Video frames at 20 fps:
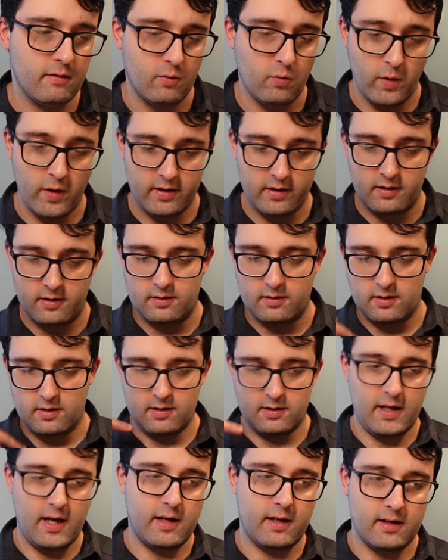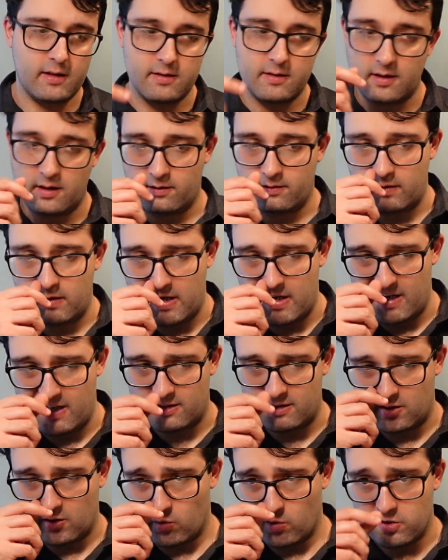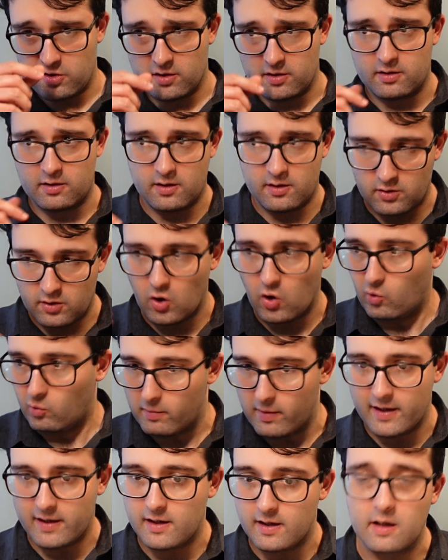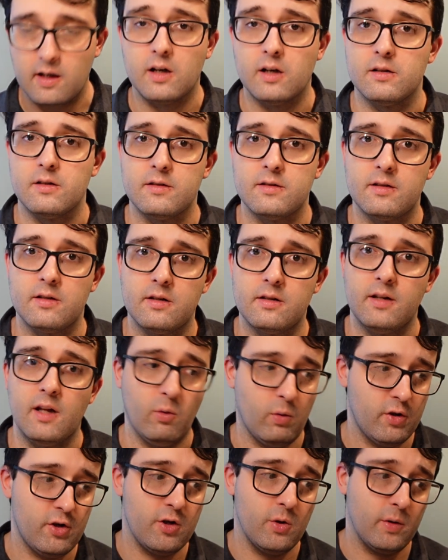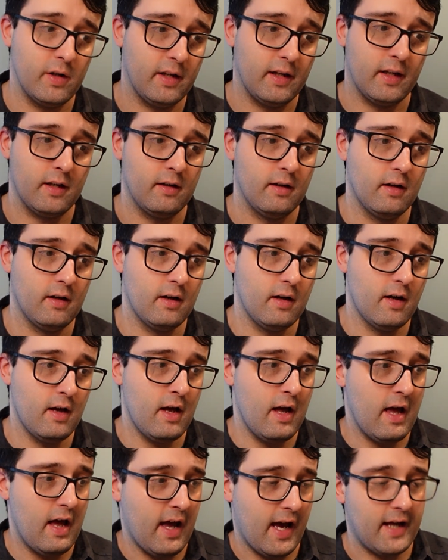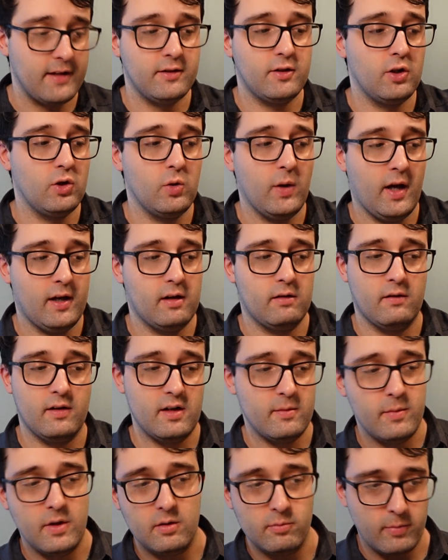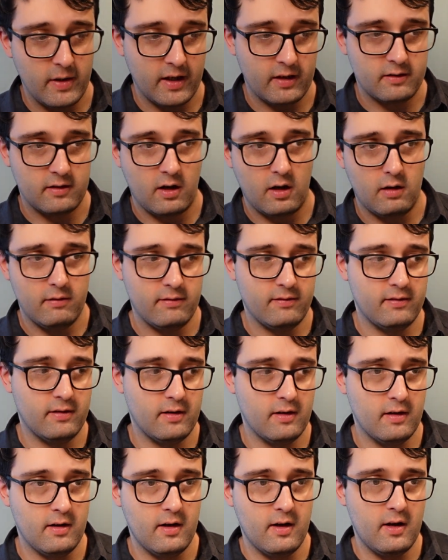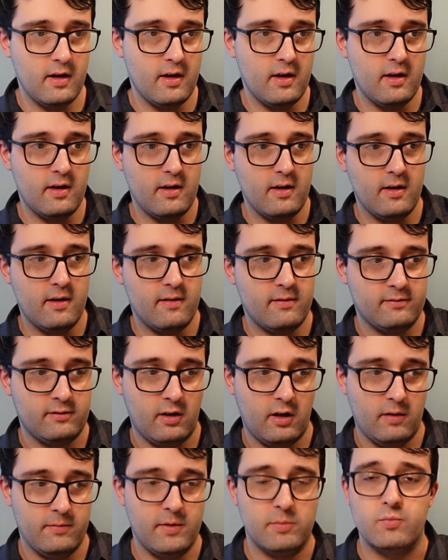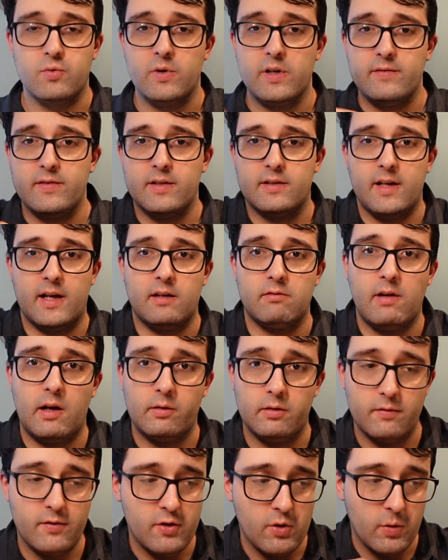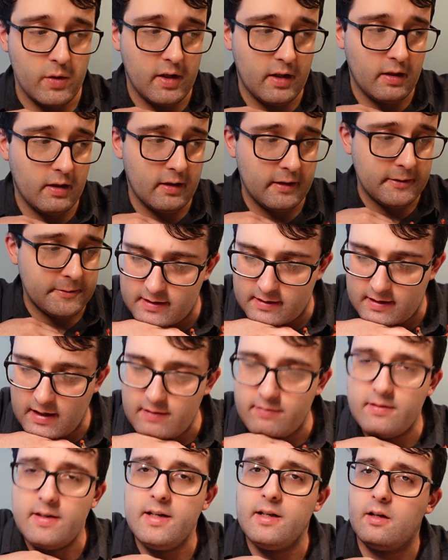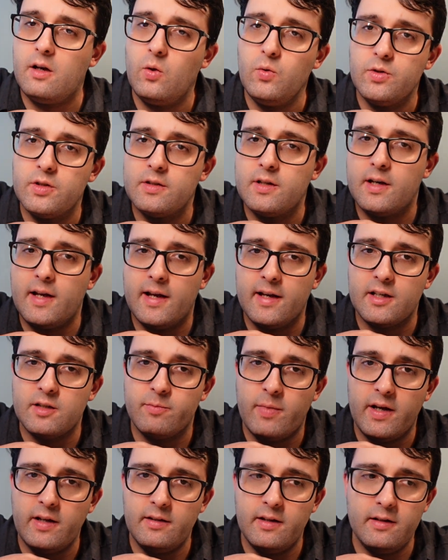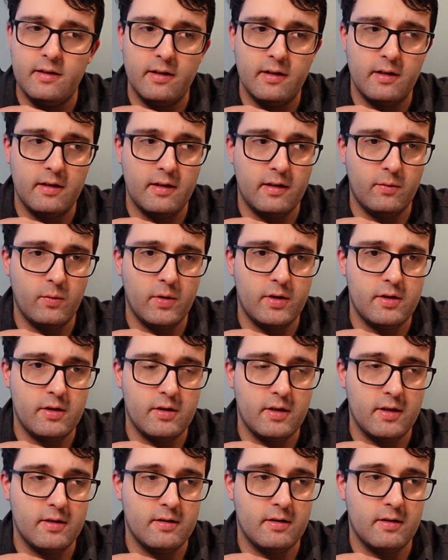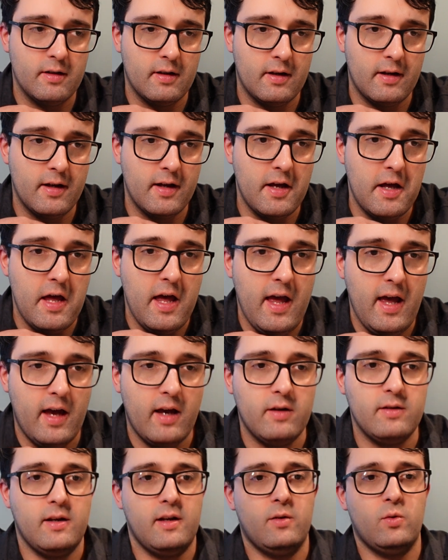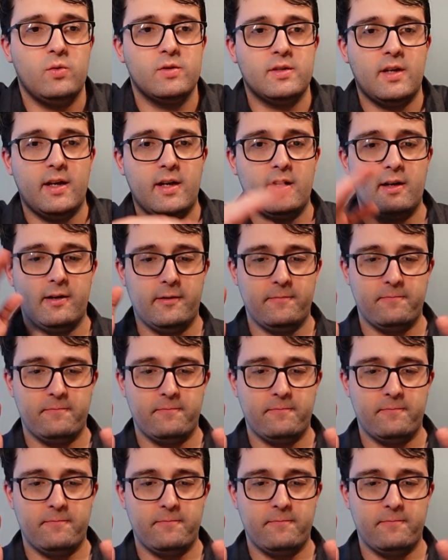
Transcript: with the tank itself. So it was just so many guns that were shooting in, and 2 had already been picked off from the previous round of shooting. Definitely closer than I expected, which is, it was like